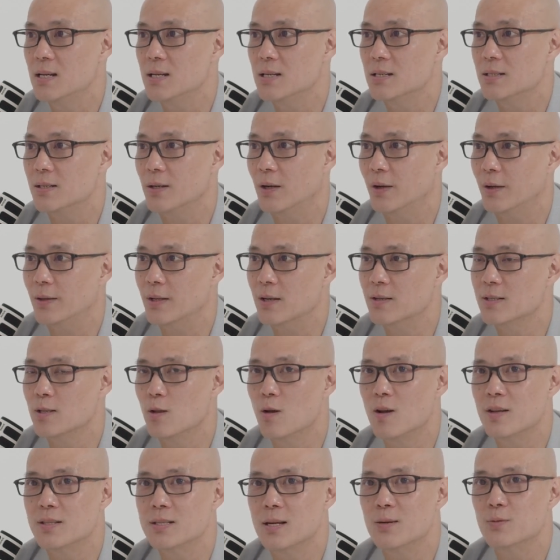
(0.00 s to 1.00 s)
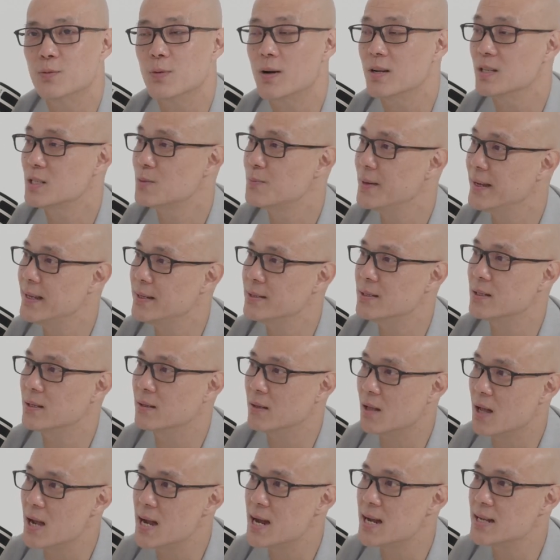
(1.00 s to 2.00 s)
So there's a lot of times when I was speaking to
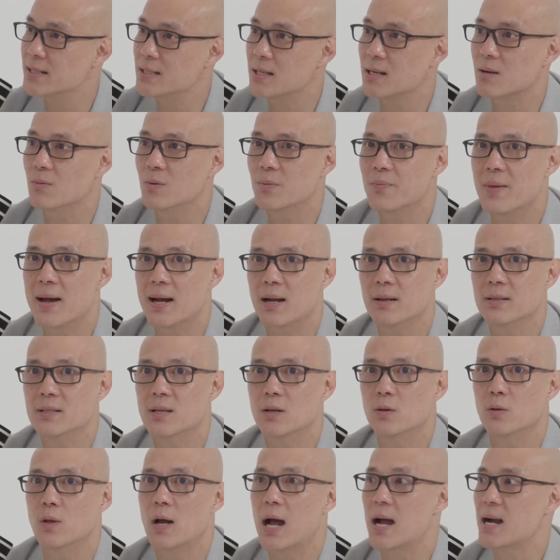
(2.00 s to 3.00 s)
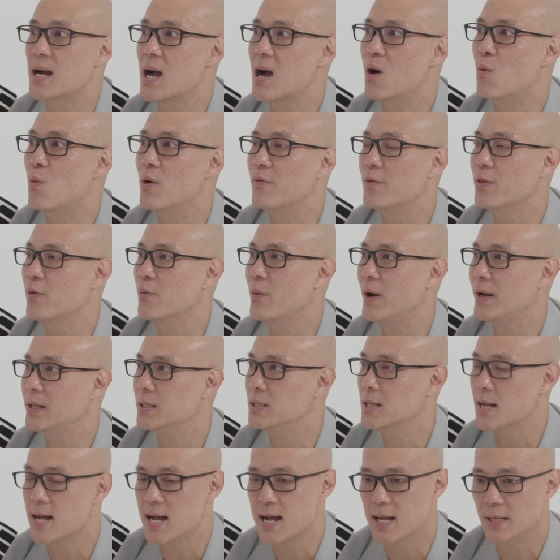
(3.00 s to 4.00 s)
clients, they're coming back and saying, I can't wait for the rate
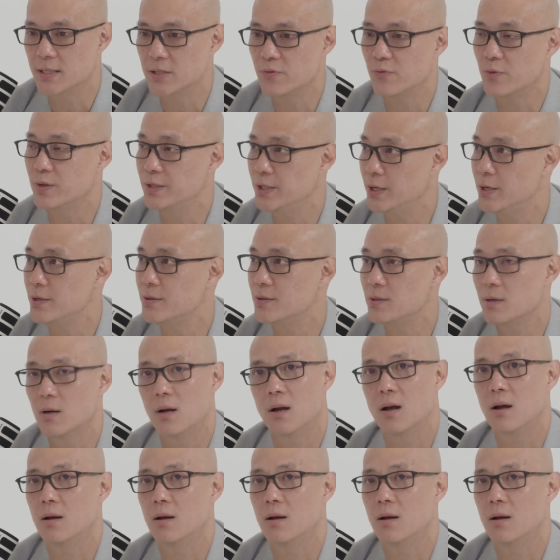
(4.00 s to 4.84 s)
to reduce,